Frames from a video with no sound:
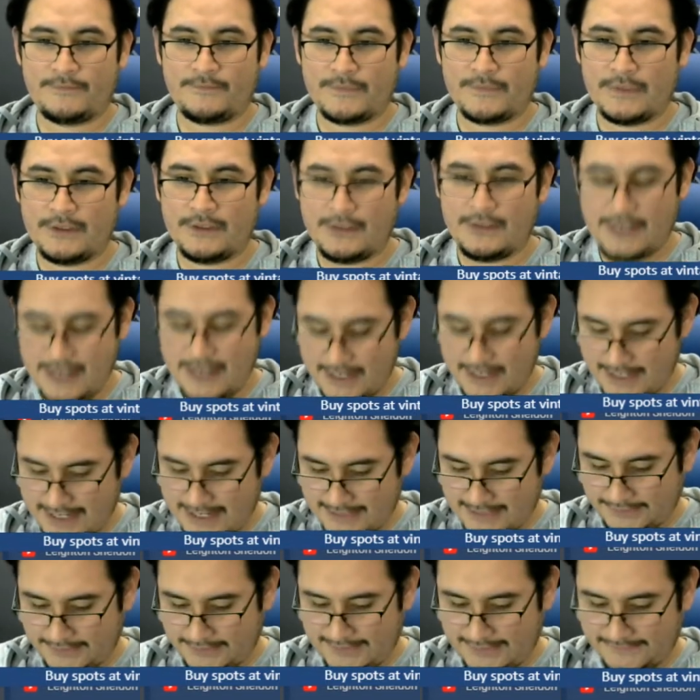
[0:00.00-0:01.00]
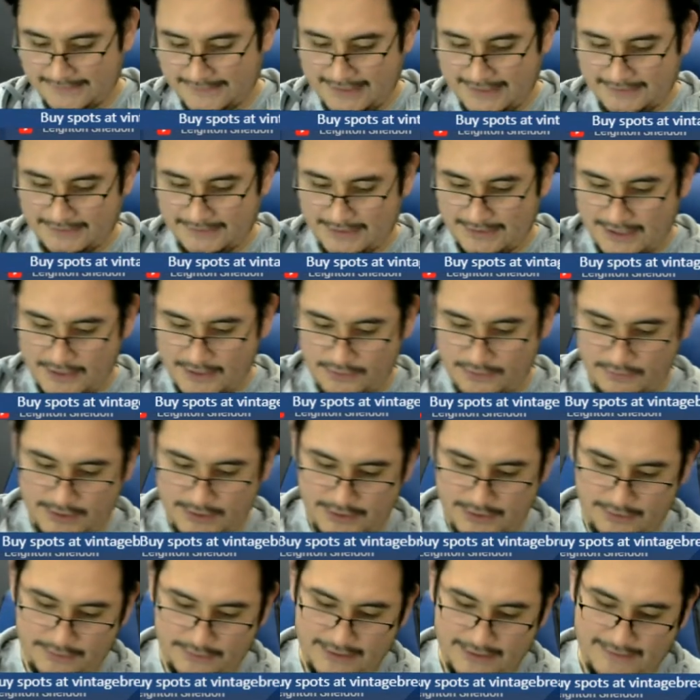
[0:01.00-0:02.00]
yeah, guys, you have time to be on the
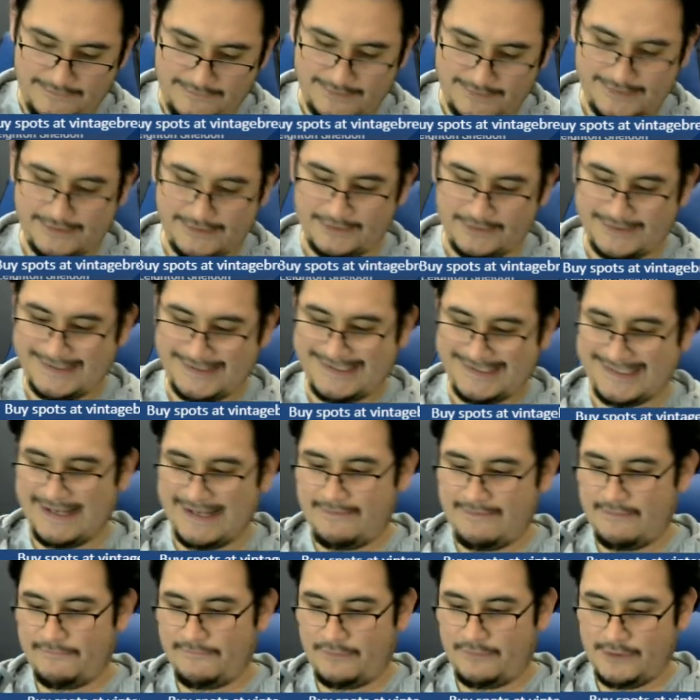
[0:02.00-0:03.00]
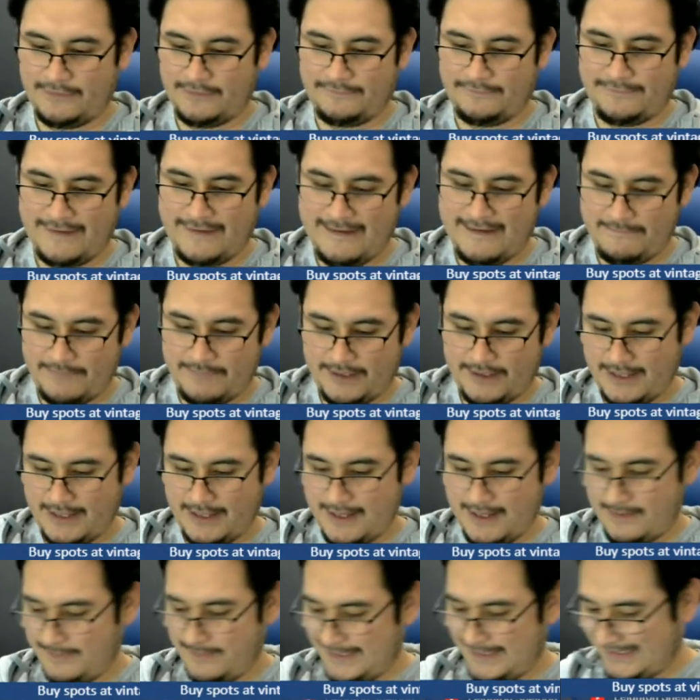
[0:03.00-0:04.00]
wheel. You have until 7.45
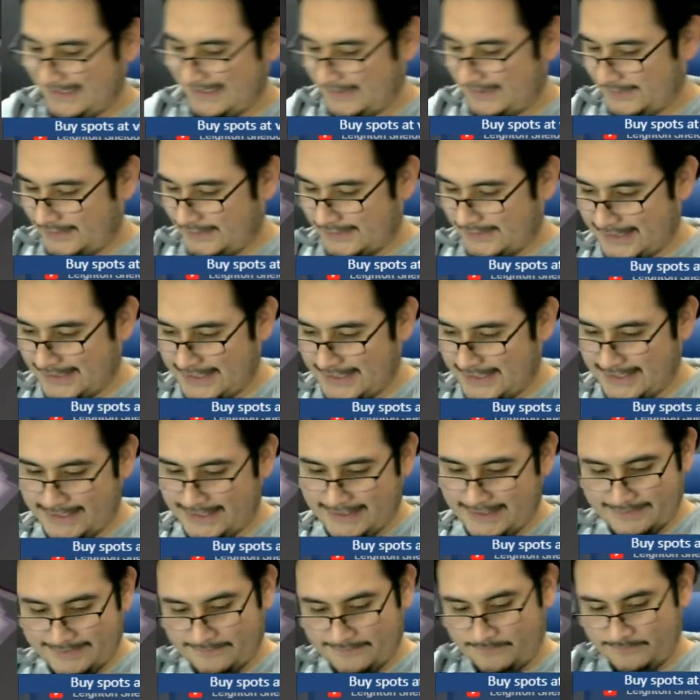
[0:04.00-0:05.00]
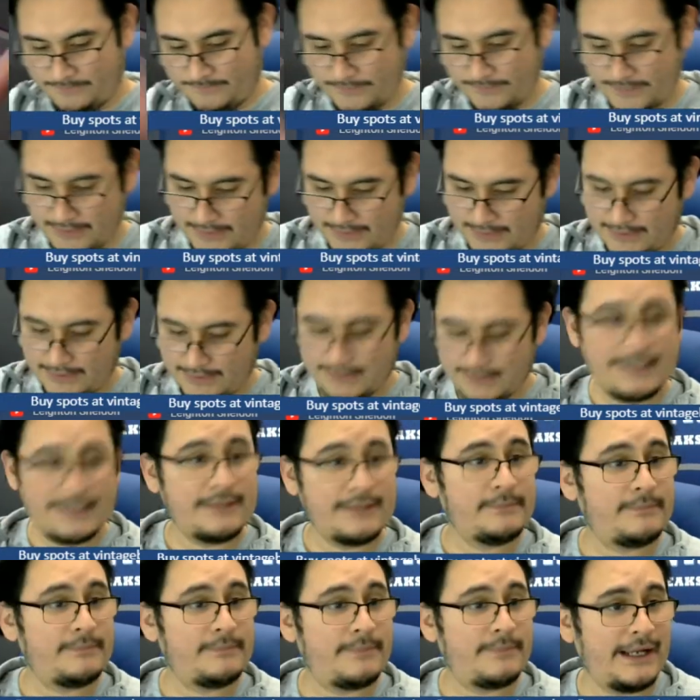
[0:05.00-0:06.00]
p.m. Eastern Time.
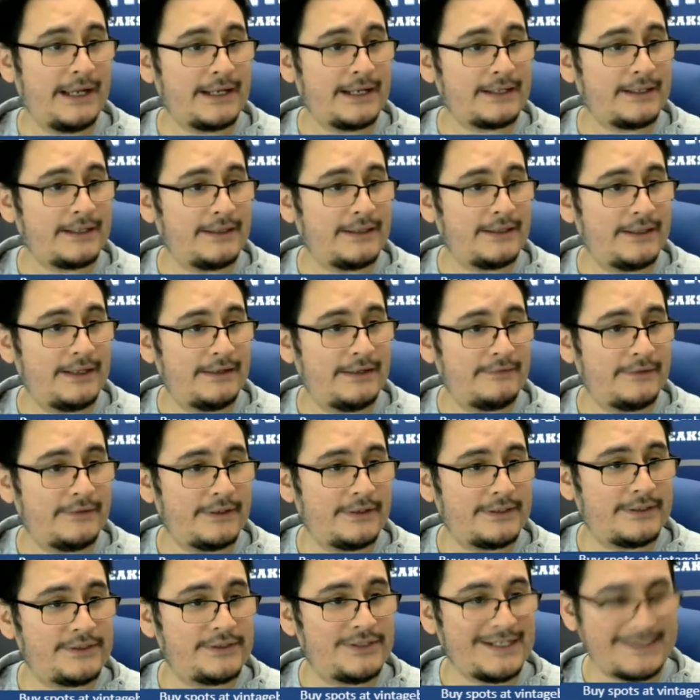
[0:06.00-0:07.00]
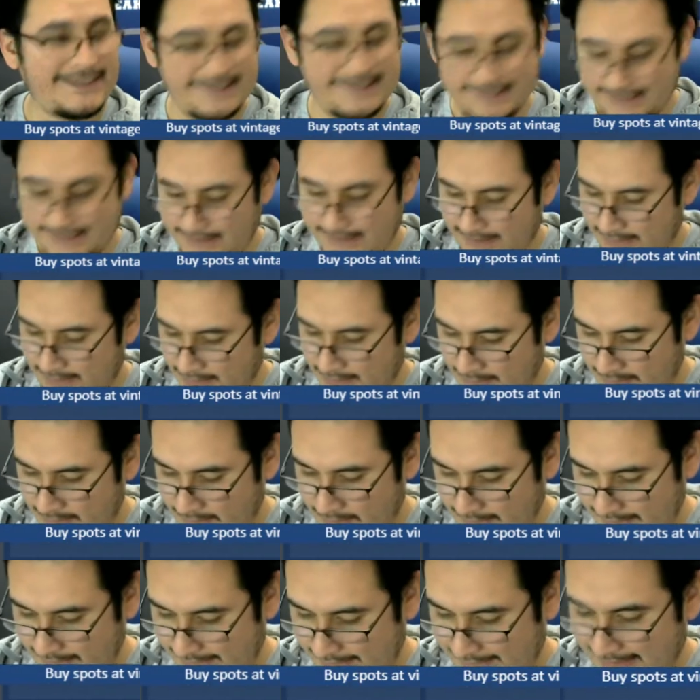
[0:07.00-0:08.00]
Pack 11. Jesse.
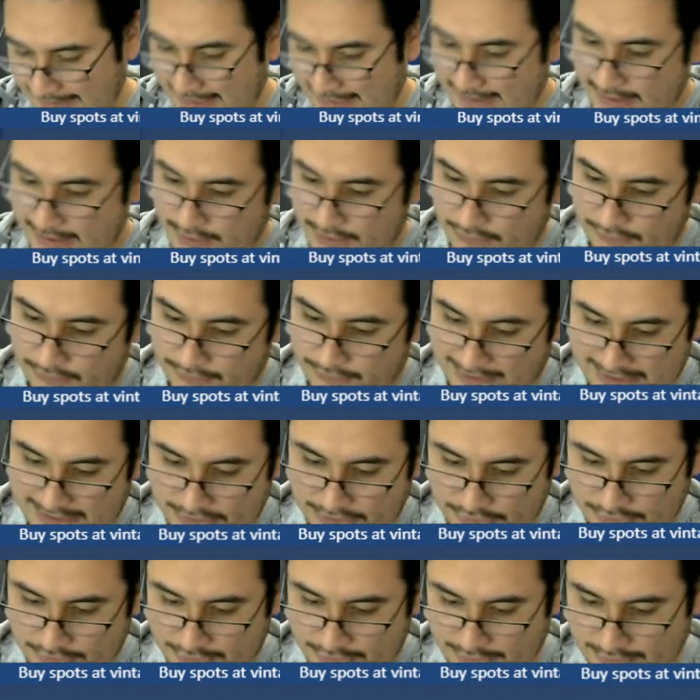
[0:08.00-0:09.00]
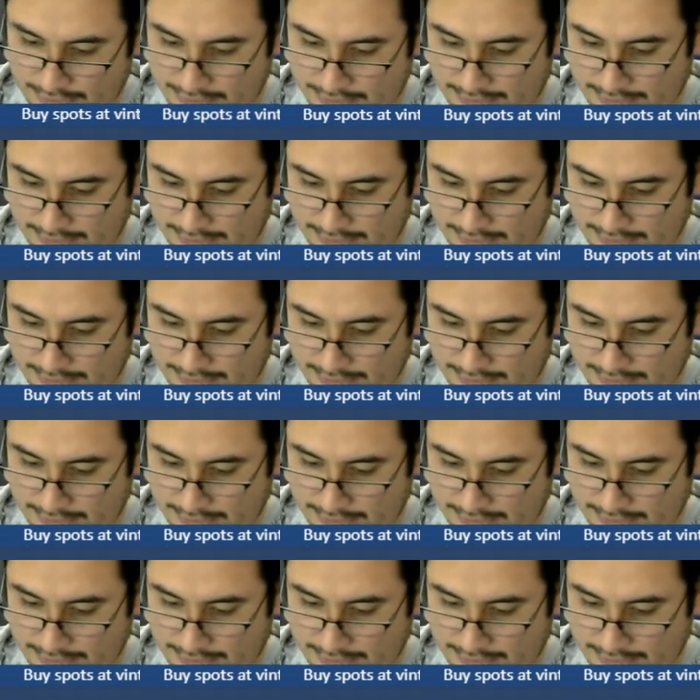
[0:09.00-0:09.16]
Danny Granger.